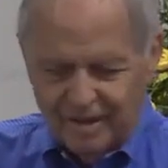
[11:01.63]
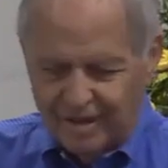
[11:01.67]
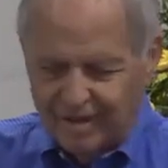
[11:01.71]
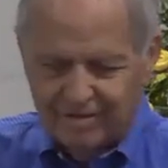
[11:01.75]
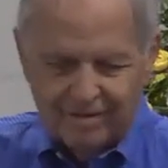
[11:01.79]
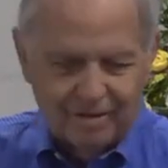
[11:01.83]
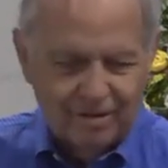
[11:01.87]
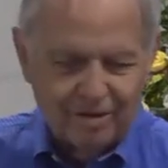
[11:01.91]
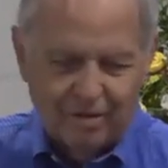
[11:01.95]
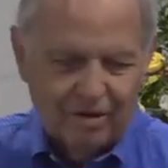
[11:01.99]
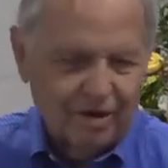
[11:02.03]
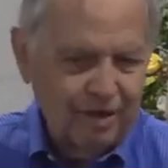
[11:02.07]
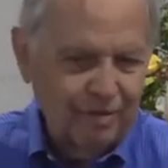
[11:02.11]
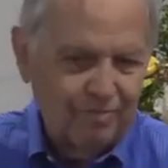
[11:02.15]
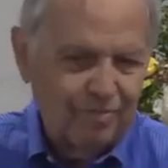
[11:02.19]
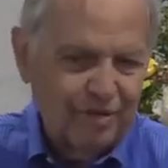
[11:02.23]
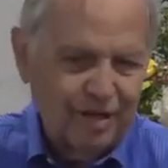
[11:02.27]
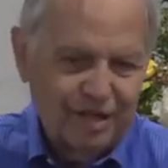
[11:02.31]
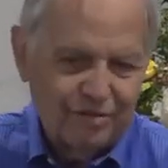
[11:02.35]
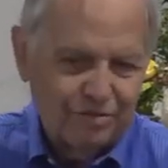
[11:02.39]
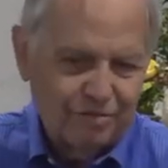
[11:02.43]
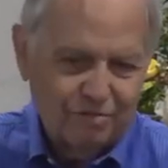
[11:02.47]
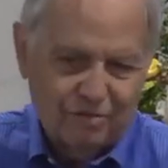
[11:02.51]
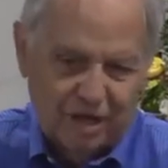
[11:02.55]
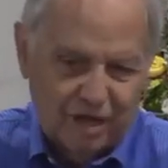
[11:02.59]
The only
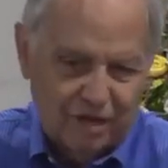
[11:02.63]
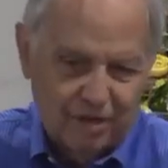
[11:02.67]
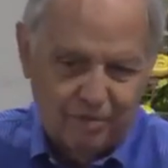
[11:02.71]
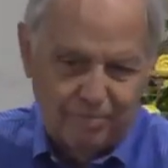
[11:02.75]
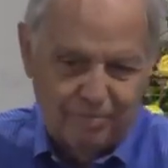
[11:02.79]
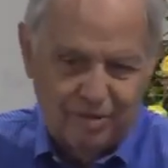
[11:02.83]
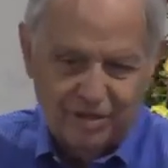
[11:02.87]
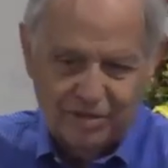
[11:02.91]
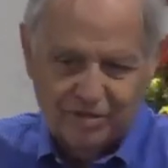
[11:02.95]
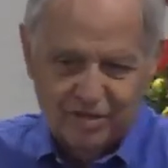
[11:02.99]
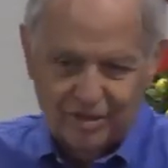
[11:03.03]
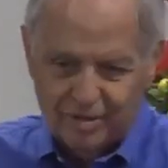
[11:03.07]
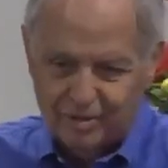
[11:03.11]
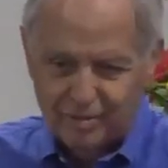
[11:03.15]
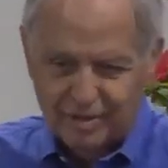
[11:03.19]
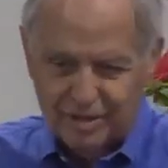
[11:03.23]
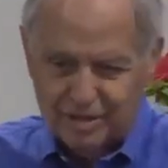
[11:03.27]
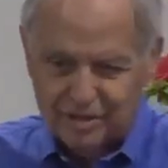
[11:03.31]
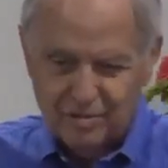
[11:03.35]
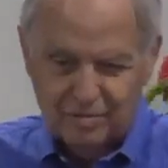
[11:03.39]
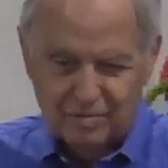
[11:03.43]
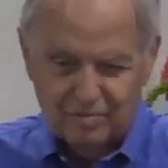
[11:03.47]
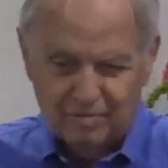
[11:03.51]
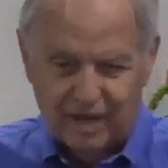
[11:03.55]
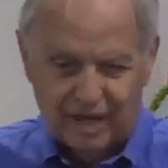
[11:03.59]
place we could visit
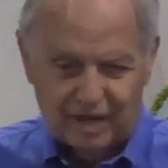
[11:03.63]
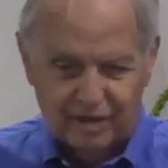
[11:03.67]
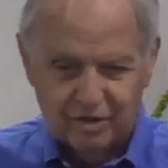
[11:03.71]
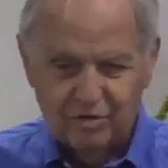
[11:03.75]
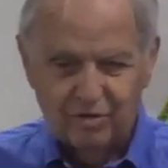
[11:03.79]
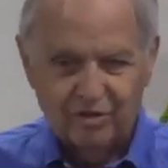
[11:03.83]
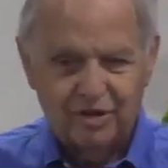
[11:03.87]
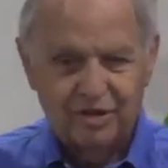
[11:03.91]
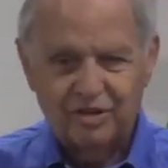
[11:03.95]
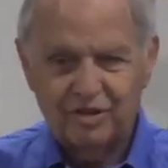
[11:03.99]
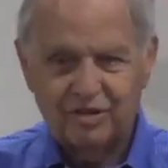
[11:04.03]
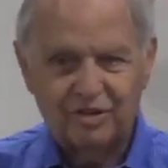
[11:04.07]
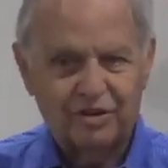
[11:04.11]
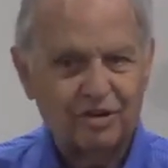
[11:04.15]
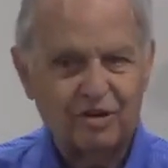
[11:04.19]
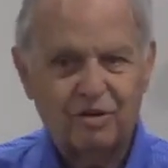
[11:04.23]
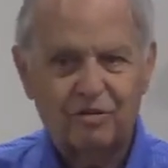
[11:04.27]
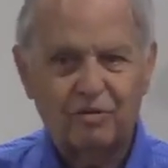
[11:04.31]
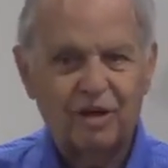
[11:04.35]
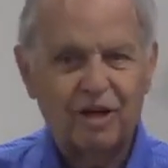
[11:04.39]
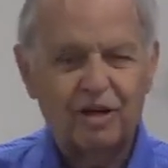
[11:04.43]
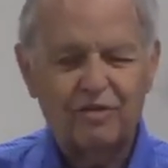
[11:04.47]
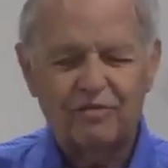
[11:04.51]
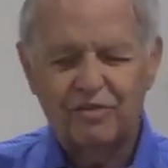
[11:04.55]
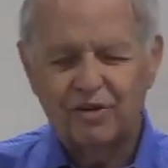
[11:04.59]
was by going to the
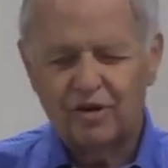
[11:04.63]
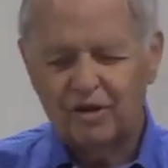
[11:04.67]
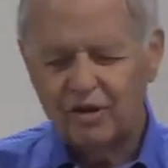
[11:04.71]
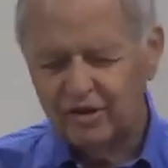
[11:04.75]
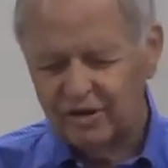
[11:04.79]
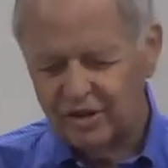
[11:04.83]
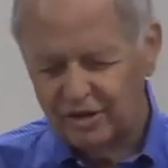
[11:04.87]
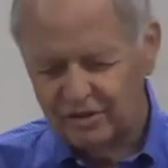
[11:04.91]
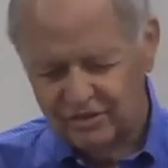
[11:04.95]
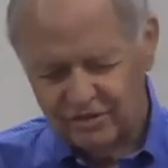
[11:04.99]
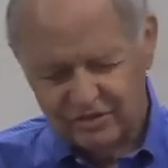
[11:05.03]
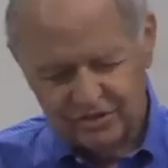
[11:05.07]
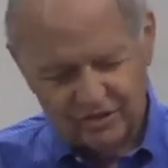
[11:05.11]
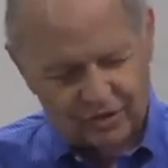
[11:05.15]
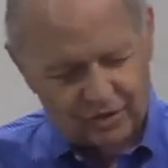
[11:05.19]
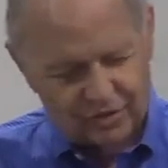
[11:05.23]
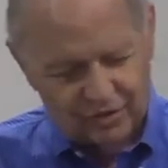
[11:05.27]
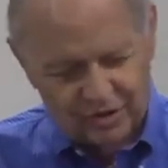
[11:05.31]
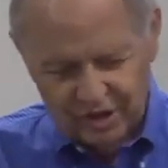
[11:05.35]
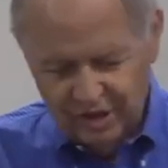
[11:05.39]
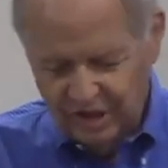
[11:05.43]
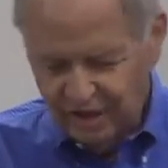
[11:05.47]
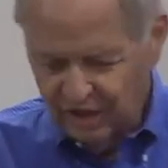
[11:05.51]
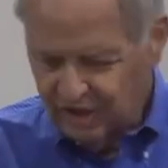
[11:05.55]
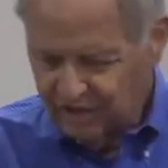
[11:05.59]
graveyard. And
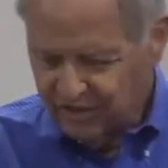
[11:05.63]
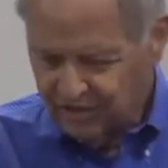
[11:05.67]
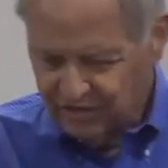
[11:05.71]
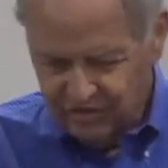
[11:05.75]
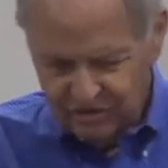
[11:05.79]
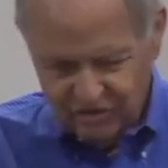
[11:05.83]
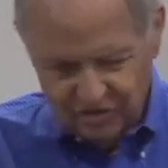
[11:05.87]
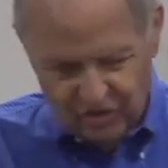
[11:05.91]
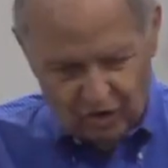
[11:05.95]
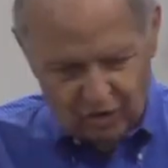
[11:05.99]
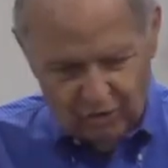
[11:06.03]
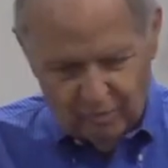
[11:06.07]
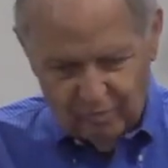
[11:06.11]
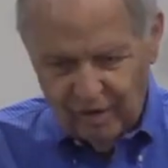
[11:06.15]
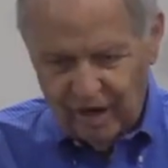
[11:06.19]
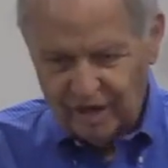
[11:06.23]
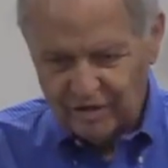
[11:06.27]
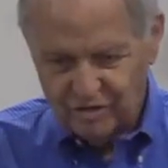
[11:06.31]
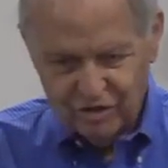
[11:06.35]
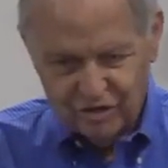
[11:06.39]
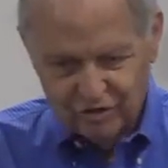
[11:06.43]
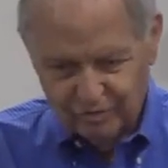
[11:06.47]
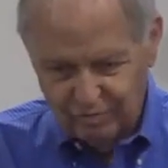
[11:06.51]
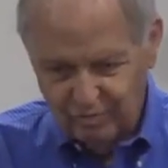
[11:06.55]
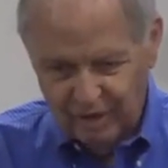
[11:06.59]
so
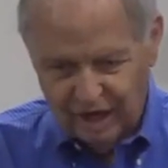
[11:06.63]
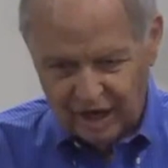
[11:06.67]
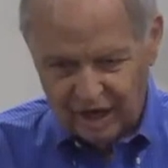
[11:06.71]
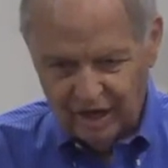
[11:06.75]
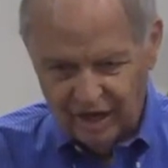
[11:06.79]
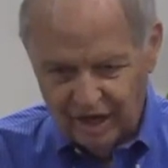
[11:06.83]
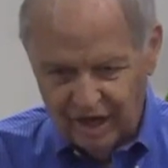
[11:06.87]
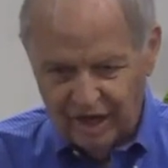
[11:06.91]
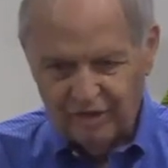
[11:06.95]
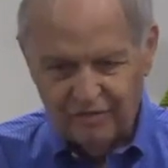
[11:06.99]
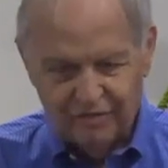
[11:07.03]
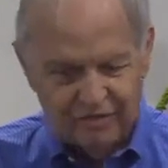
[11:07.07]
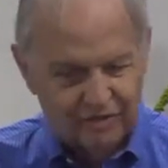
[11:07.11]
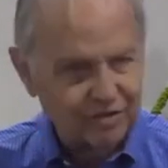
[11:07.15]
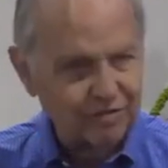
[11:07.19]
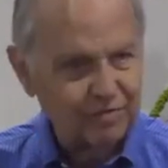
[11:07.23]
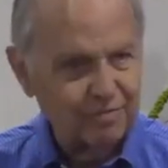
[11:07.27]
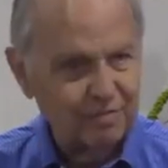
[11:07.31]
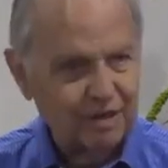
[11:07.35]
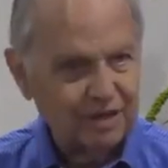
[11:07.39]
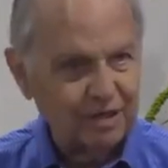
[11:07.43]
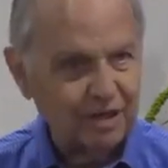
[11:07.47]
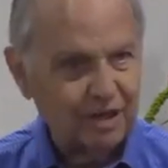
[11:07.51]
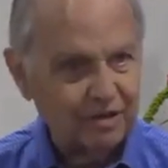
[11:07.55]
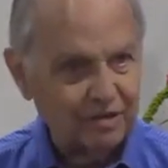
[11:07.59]
much of my life has
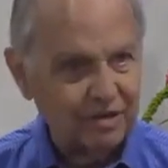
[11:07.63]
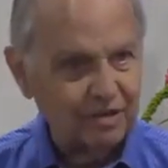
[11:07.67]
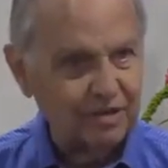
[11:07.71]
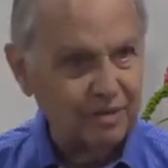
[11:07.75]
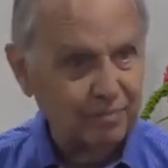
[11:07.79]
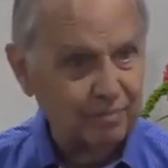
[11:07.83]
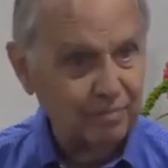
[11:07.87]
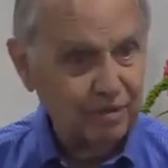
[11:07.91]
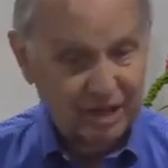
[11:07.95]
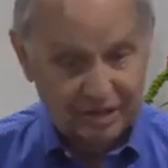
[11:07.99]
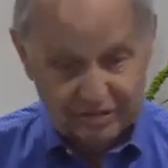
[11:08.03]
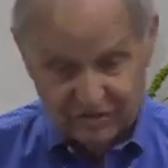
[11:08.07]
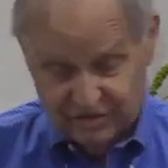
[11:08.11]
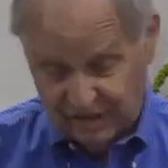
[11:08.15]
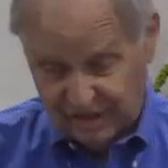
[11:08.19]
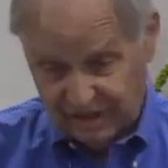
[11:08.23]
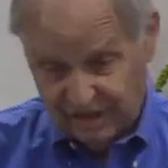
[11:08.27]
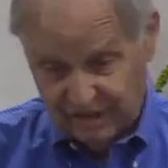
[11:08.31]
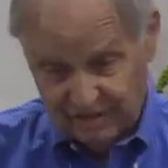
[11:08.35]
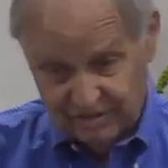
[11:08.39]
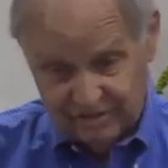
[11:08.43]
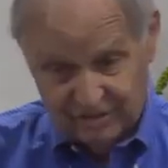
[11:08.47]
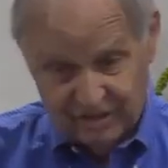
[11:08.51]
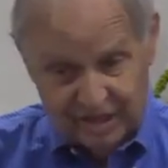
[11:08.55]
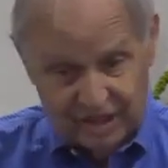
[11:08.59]
been under the blessing,
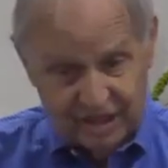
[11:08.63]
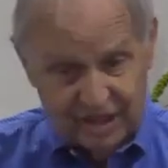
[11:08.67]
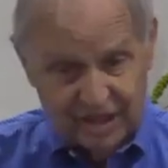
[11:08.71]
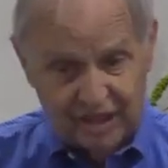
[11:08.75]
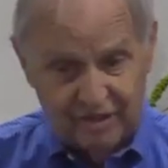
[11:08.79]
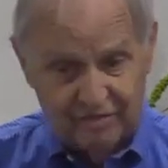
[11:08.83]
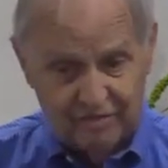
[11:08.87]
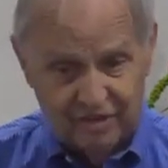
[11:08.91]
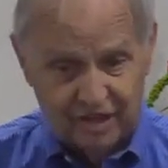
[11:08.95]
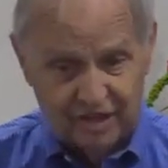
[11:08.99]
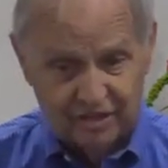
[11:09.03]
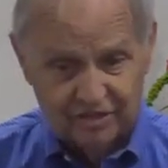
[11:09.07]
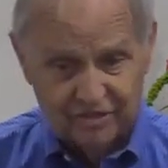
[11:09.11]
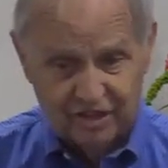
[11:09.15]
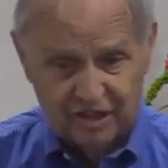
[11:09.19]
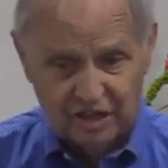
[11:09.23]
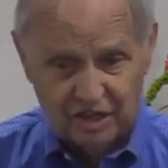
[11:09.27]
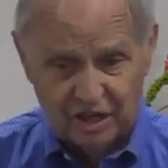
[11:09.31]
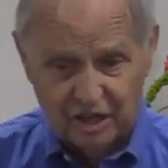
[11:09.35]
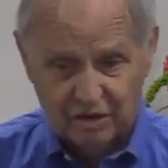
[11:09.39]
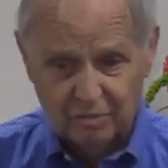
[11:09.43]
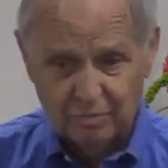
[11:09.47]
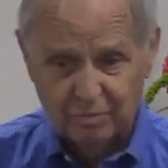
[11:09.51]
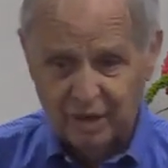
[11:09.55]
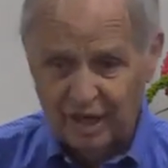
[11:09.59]
even as a
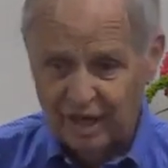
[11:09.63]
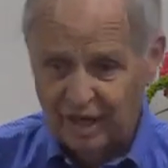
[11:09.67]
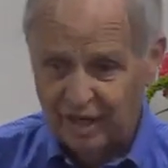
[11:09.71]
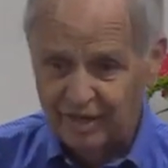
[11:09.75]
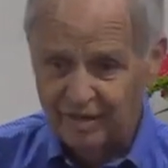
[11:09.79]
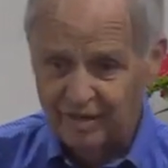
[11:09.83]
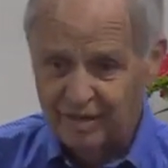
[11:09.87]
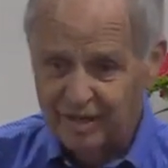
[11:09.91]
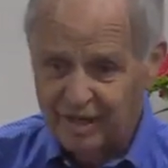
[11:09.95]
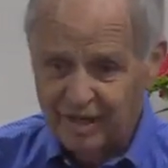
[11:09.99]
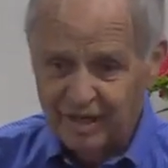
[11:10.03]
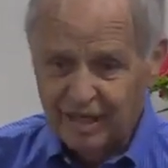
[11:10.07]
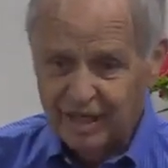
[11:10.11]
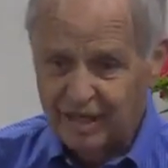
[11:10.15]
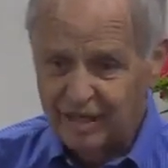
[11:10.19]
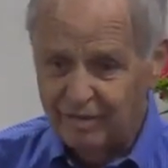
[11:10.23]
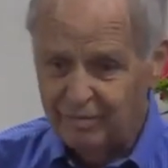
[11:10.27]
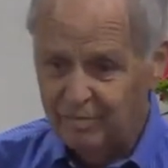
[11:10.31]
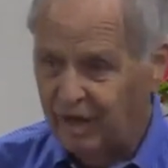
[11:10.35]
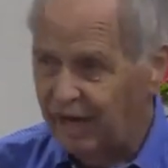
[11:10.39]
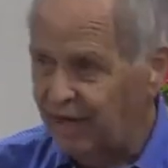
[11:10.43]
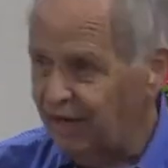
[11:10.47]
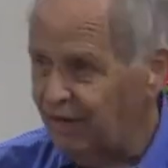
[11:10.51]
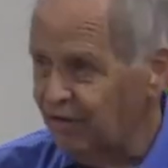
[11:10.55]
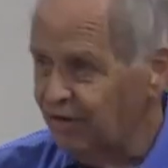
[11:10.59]
young man in
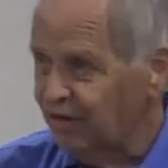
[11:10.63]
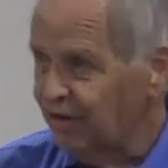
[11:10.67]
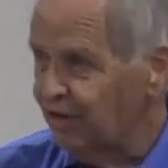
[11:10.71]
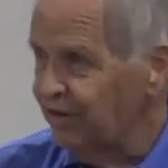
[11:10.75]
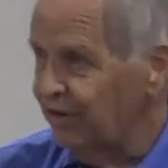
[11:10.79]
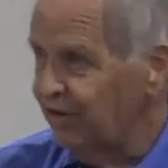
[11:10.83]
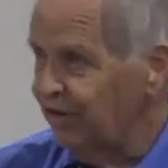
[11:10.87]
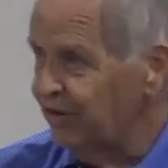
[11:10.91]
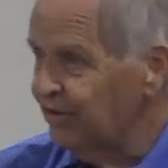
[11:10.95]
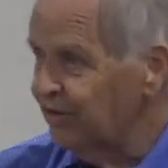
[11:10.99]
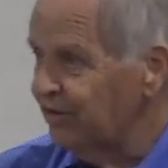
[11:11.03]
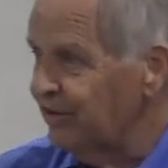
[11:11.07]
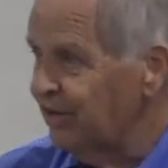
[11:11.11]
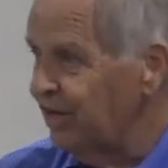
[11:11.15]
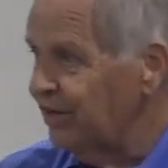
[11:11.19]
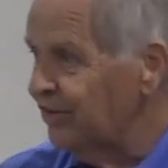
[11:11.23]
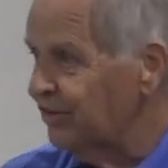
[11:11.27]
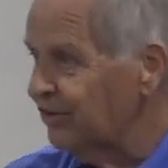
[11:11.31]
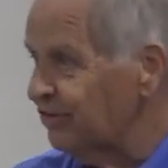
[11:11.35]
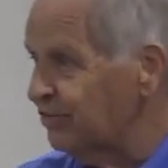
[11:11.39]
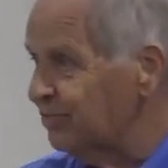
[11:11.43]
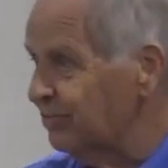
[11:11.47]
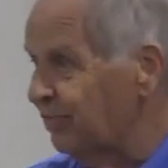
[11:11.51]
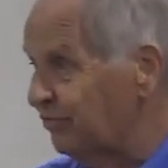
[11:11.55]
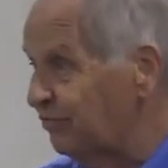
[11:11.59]
my earlier
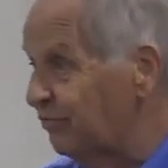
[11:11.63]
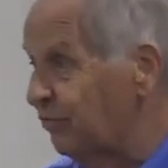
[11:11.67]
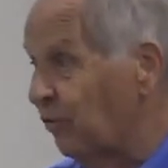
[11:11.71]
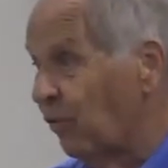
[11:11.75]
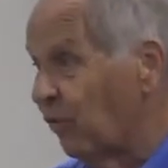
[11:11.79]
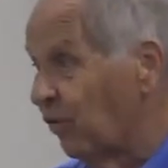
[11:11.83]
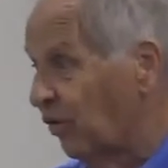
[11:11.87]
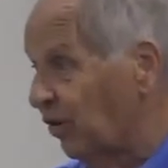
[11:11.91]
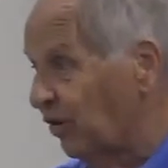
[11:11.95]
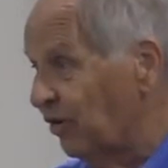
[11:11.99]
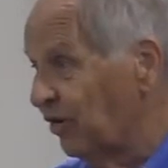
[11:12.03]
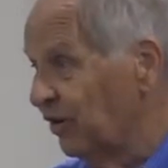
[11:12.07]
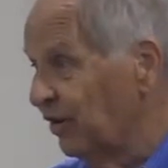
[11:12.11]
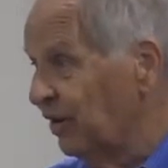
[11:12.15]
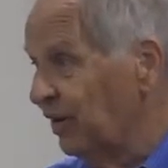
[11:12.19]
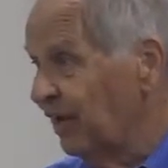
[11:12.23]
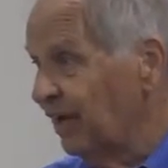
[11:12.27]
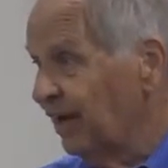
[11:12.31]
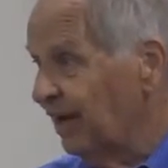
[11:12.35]
years before